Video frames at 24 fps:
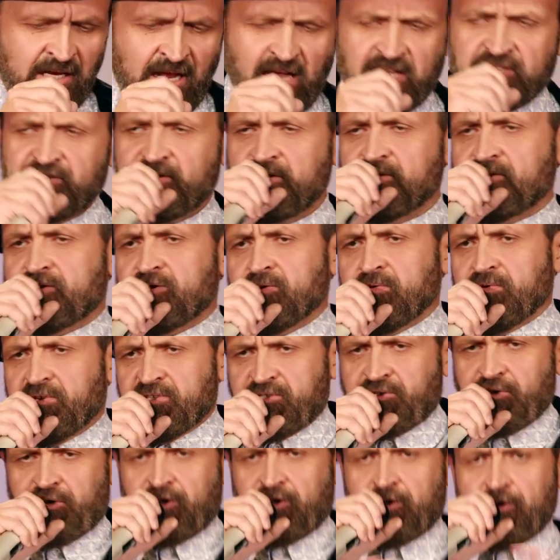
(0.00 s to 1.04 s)
I was just doing
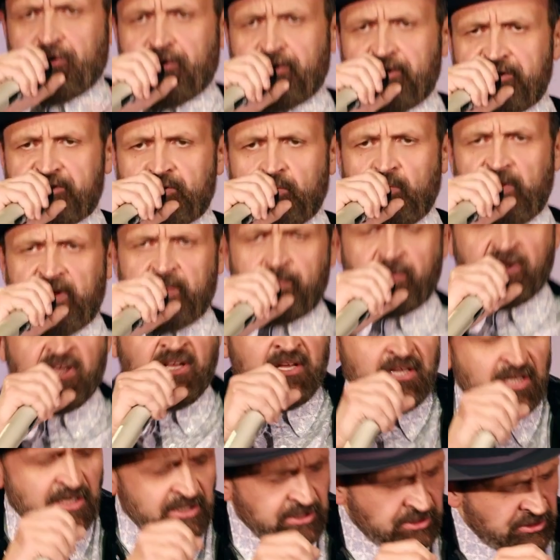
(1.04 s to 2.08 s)
a security sweep.
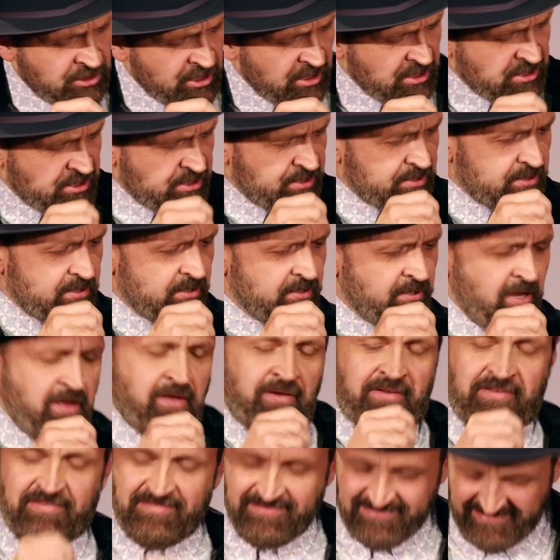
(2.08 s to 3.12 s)

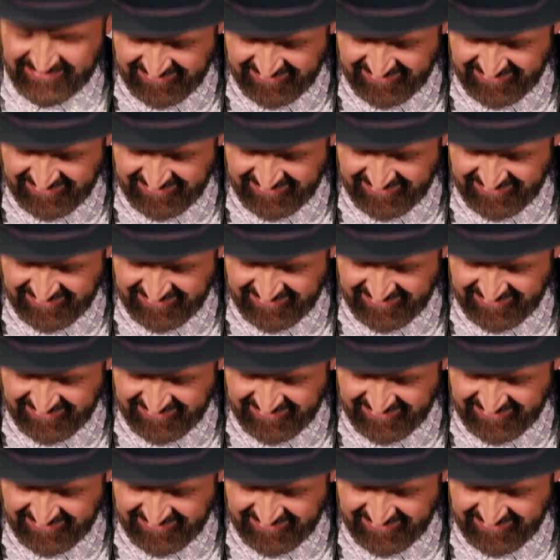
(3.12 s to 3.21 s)
Just.